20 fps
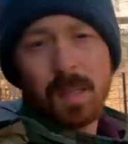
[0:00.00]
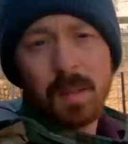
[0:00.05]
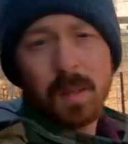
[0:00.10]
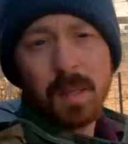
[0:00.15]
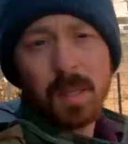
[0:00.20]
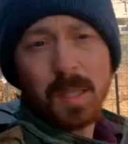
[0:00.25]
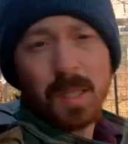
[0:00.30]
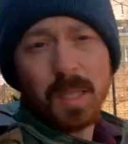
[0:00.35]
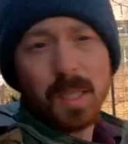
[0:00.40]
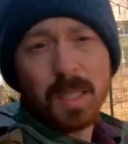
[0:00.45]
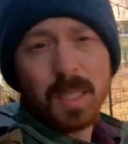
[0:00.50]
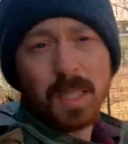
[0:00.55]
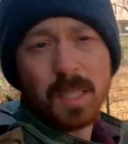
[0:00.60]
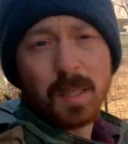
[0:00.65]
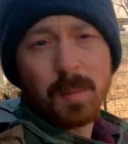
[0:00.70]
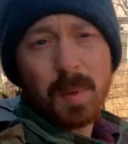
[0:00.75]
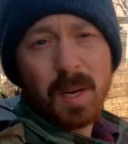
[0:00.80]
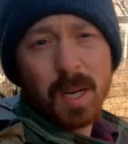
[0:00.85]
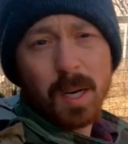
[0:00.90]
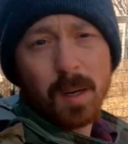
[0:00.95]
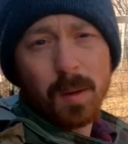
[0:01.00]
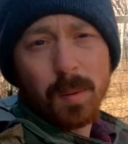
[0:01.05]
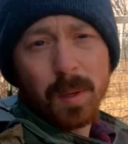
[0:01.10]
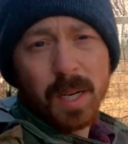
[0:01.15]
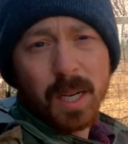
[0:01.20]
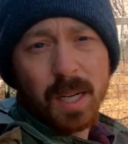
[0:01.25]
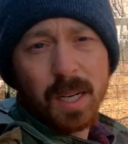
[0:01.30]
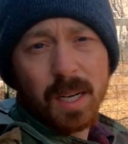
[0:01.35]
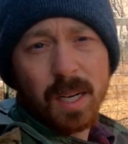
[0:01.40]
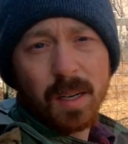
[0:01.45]
Well, I think that's about all we
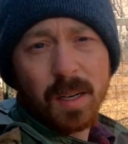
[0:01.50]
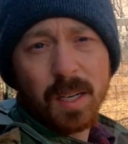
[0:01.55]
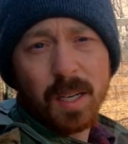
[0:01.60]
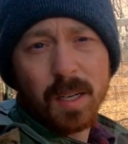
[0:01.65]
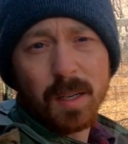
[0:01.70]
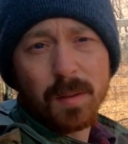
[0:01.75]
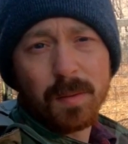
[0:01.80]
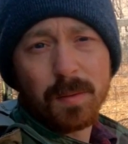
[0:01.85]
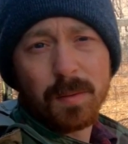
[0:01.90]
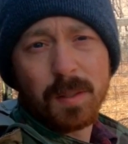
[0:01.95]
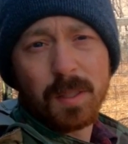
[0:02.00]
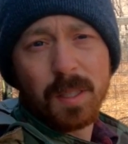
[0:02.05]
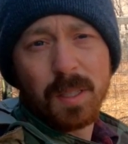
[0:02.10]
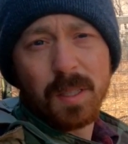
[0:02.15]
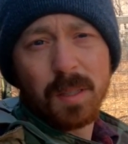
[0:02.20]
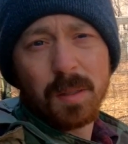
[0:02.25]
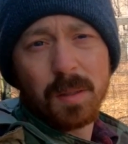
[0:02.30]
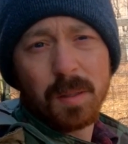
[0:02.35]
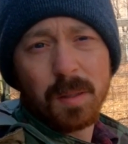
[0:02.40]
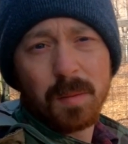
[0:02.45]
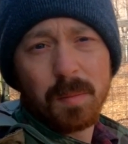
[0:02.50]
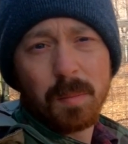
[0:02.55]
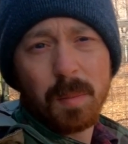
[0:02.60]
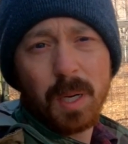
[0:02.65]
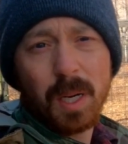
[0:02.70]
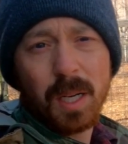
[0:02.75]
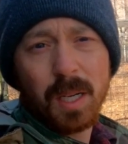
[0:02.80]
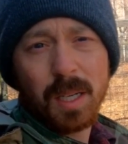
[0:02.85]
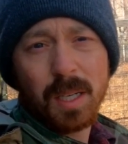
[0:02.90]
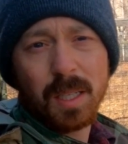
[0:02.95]
got out here to do,
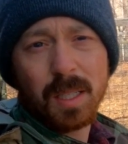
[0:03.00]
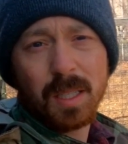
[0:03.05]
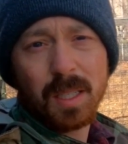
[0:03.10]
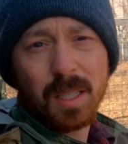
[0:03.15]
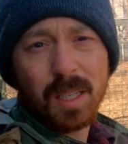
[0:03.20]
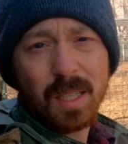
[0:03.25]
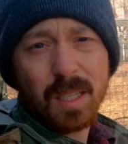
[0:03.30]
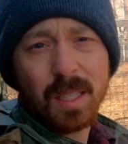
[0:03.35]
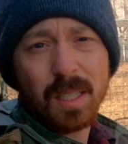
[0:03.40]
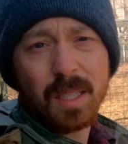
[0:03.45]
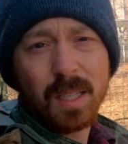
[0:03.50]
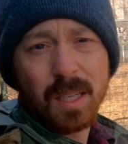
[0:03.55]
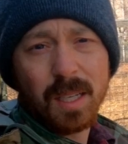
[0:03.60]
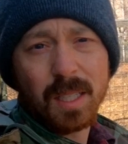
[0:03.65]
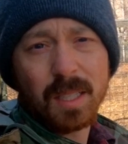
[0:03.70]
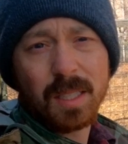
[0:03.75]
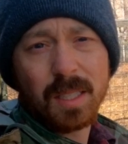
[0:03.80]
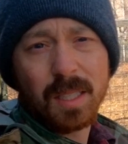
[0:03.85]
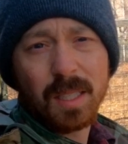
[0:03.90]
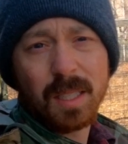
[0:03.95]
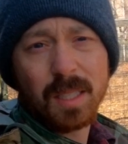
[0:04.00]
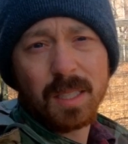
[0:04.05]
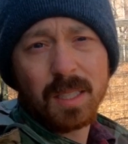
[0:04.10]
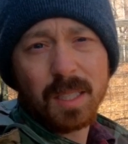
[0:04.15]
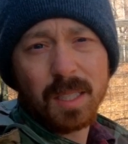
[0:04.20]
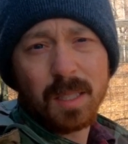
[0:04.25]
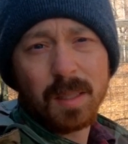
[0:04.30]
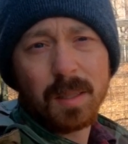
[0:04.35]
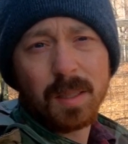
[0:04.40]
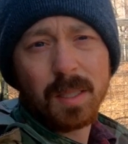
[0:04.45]
but I think the next thing
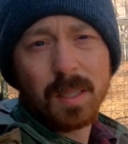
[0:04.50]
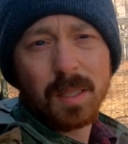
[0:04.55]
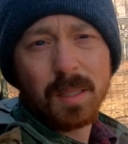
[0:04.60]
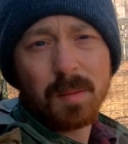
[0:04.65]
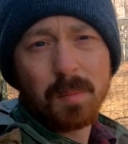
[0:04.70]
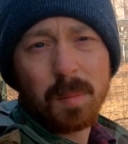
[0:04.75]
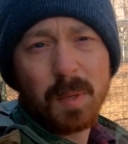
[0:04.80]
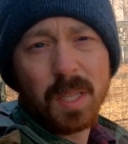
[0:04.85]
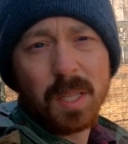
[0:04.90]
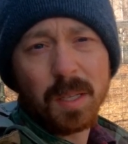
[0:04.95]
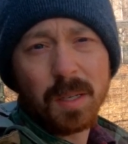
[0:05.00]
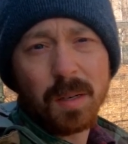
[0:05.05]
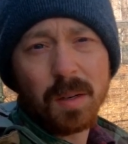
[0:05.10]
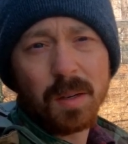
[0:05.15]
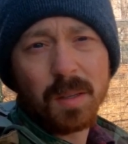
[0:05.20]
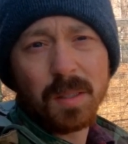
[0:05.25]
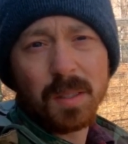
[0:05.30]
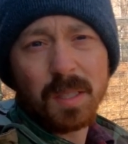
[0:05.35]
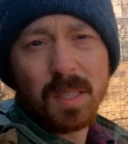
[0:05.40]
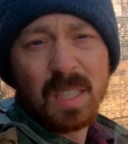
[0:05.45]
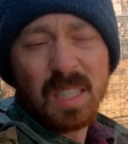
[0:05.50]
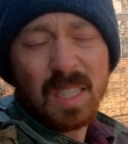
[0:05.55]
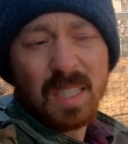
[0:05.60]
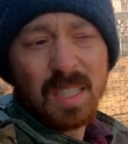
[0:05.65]
is gonna be the garden.